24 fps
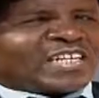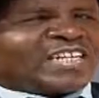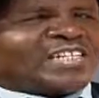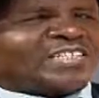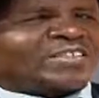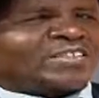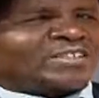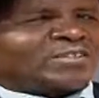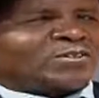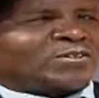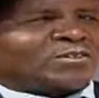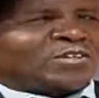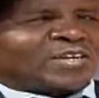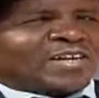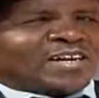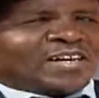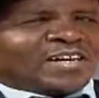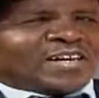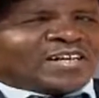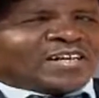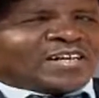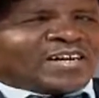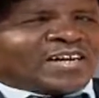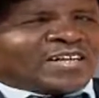And so
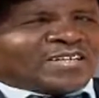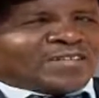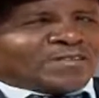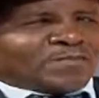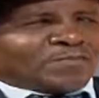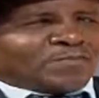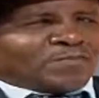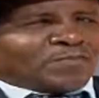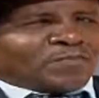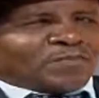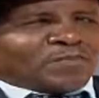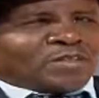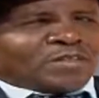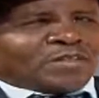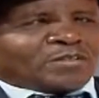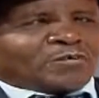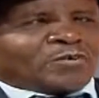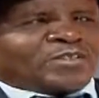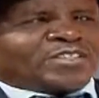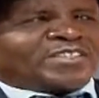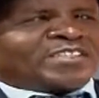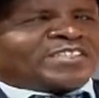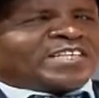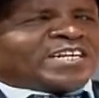
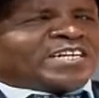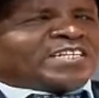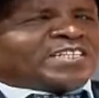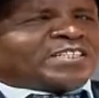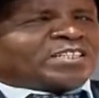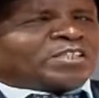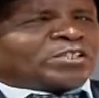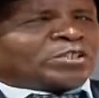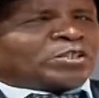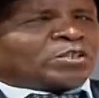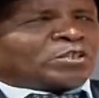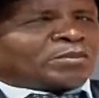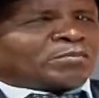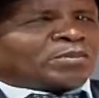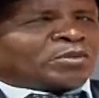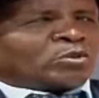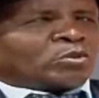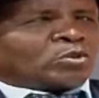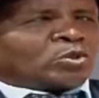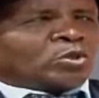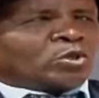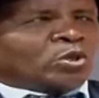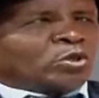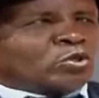Christianity is not
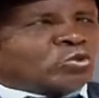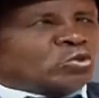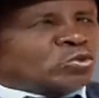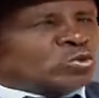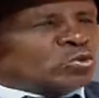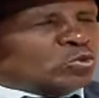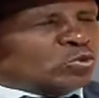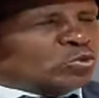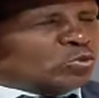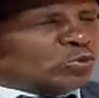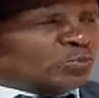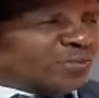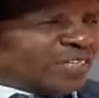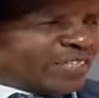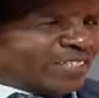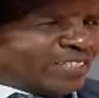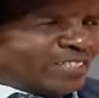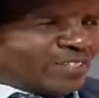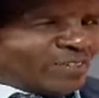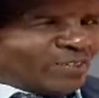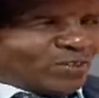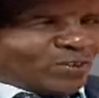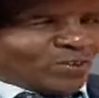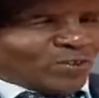about gloom
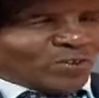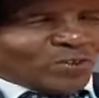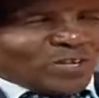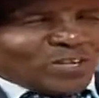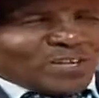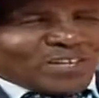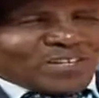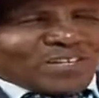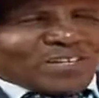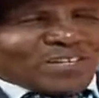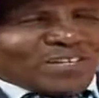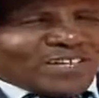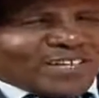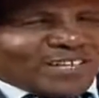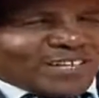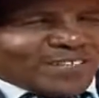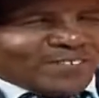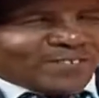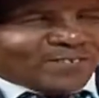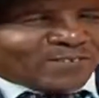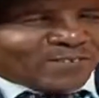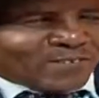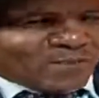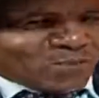and, you know,
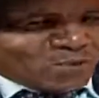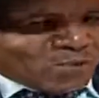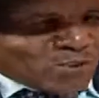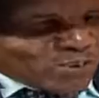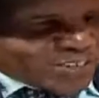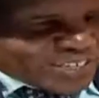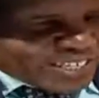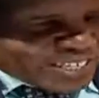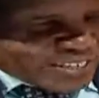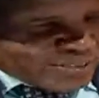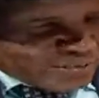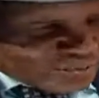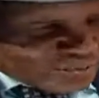walking